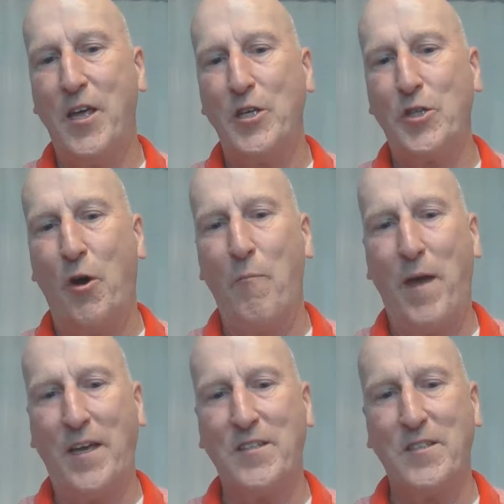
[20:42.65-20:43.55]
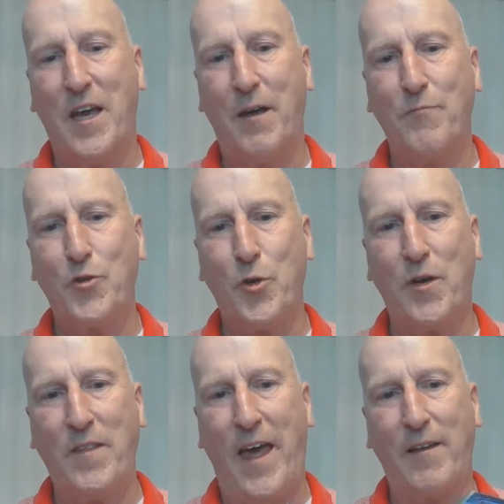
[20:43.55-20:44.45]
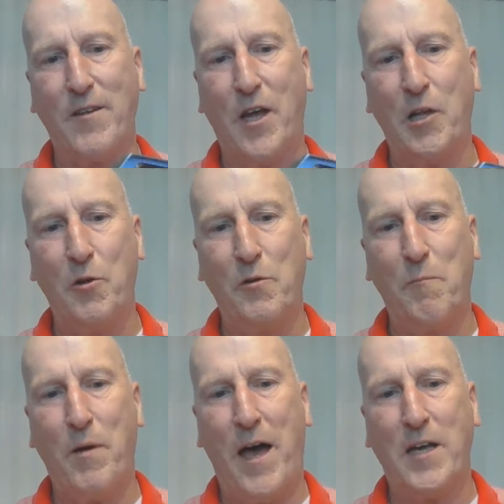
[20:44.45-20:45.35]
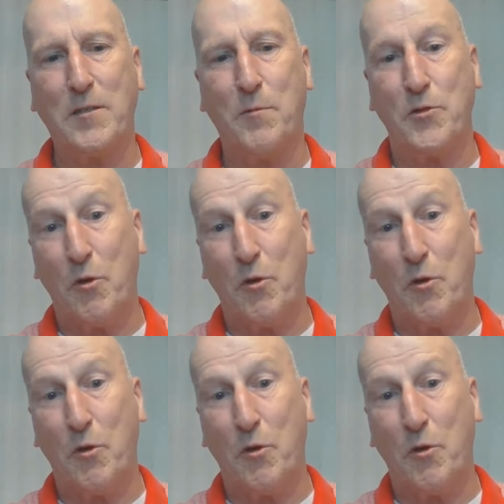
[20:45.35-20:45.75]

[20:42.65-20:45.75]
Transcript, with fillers: So it makes turning that a little impossible.